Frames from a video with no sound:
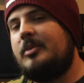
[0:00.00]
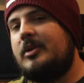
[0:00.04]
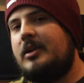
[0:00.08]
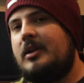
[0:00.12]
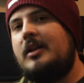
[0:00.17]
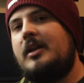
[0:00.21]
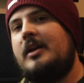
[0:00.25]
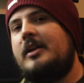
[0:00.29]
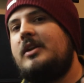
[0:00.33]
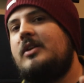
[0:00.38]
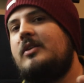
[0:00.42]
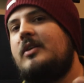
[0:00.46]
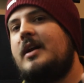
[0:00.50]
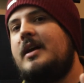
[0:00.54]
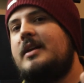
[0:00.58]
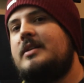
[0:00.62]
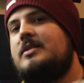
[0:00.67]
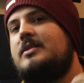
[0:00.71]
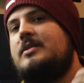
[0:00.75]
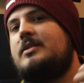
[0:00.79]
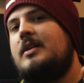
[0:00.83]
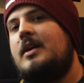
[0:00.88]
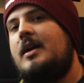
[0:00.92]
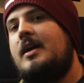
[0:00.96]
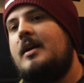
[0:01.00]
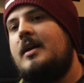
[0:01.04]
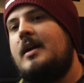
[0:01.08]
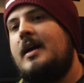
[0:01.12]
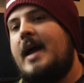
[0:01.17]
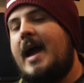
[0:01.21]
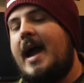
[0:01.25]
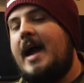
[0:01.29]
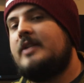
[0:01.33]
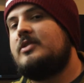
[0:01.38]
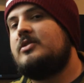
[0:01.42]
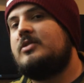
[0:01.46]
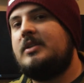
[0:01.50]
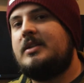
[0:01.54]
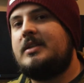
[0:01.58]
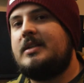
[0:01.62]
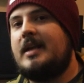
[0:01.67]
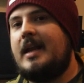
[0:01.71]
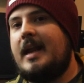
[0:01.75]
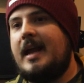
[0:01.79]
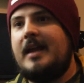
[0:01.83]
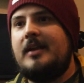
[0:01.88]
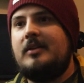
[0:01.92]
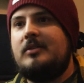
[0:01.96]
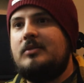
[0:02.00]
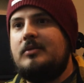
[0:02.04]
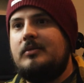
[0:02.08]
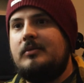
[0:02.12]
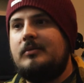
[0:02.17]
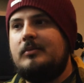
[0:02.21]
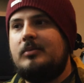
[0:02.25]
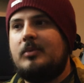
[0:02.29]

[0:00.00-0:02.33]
but a lot of you guys actually said, hey,